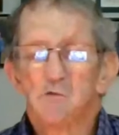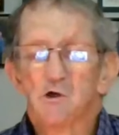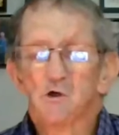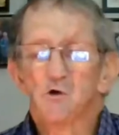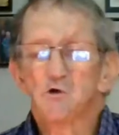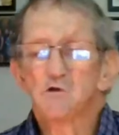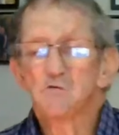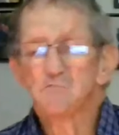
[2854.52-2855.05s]

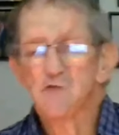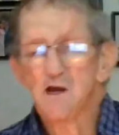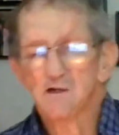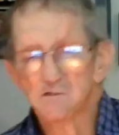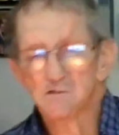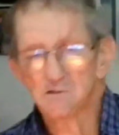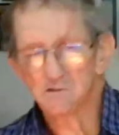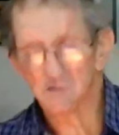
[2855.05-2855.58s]
Because of
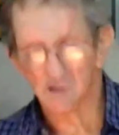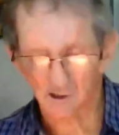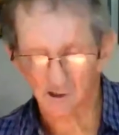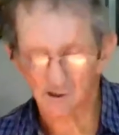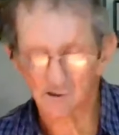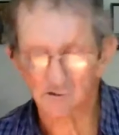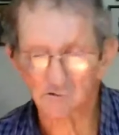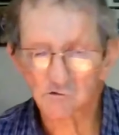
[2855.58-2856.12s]
that,
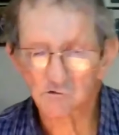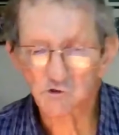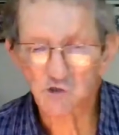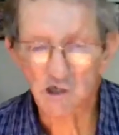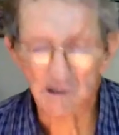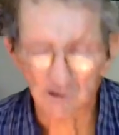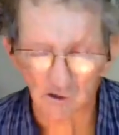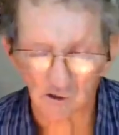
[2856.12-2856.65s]
our
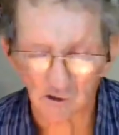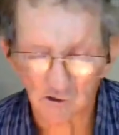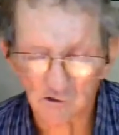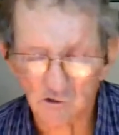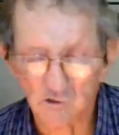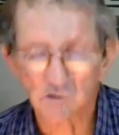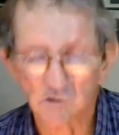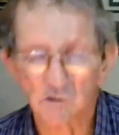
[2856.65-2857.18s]
G
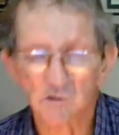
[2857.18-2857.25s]
cars